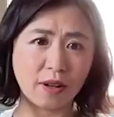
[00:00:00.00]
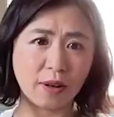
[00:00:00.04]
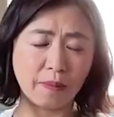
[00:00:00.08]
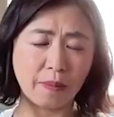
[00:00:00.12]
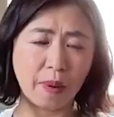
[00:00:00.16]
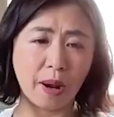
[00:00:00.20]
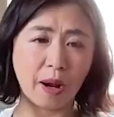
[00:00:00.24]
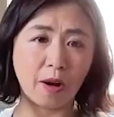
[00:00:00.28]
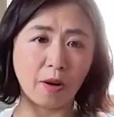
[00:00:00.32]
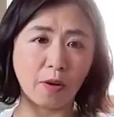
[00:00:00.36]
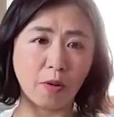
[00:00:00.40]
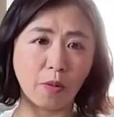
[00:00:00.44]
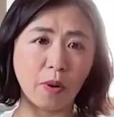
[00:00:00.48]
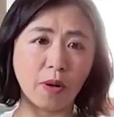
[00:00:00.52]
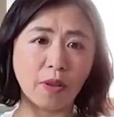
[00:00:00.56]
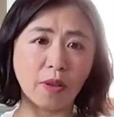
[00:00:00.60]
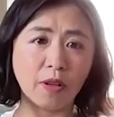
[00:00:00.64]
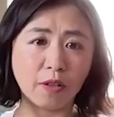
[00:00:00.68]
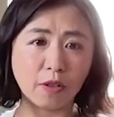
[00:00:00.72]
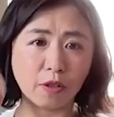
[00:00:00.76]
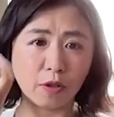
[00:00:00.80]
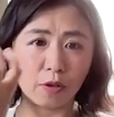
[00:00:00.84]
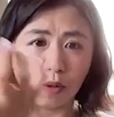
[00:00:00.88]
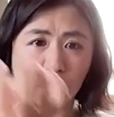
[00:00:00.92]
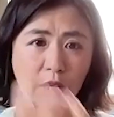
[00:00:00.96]
about
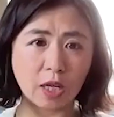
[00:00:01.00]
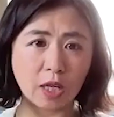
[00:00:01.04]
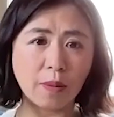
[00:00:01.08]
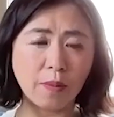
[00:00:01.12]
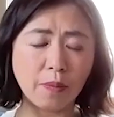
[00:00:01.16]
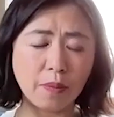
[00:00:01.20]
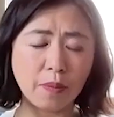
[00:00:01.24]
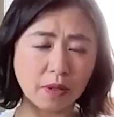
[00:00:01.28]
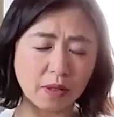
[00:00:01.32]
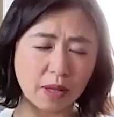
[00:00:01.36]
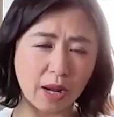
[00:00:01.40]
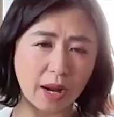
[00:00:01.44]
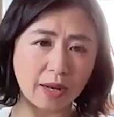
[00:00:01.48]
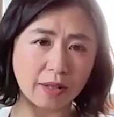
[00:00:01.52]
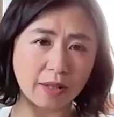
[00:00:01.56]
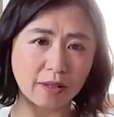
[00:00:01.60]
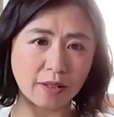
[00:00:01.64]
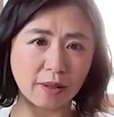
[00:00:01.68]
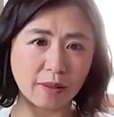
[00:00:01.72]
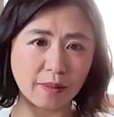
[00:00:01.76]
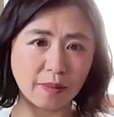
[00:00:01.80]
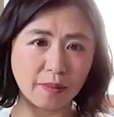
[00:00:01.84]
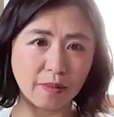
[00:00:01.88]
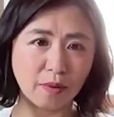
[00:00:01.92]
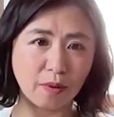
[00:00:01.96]
whether to keep this
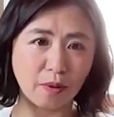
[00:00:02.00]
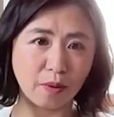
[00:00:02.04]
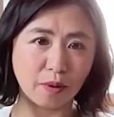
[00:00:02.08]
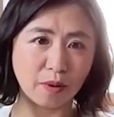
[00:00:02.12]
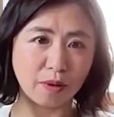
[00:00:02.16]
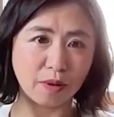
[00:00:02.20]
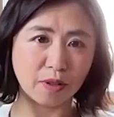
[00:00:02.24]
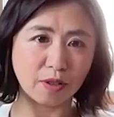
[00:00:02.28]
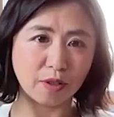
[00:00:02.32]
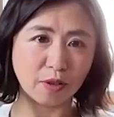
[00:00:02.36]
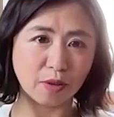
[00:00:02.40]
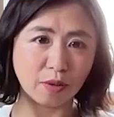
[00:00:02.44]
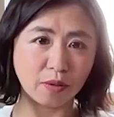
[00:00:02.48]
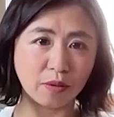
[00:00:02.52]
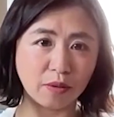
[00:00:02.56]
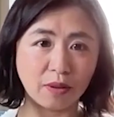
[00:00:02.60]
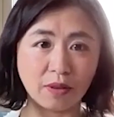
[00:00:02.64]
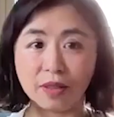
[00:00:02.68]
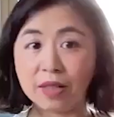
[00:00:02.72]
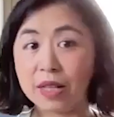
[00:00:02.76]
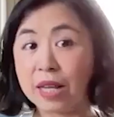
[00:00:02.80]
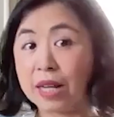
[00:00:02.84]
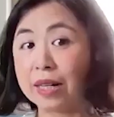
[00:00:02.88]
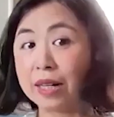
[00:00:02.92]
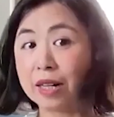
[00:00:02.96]
item or to
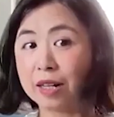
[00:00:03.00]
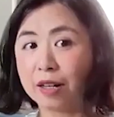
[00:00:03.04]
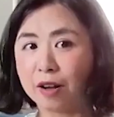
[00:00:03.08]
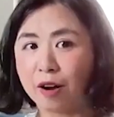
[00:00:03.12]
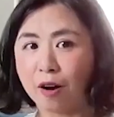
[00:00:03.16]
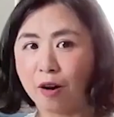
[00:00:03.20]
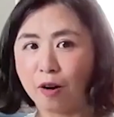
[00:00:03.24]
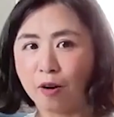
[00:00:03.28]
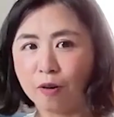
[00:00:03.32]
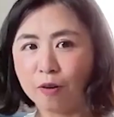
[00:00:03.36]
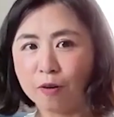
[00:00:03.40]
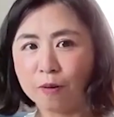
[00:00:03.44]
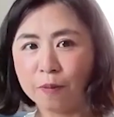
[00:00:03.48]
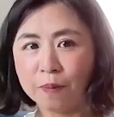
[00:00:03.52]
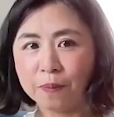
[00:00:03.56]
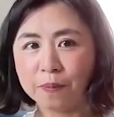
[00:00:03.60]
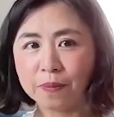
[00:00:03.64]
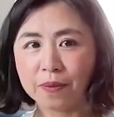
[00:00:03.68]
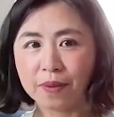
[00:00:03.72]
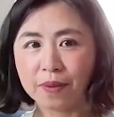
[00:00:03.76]
let it go.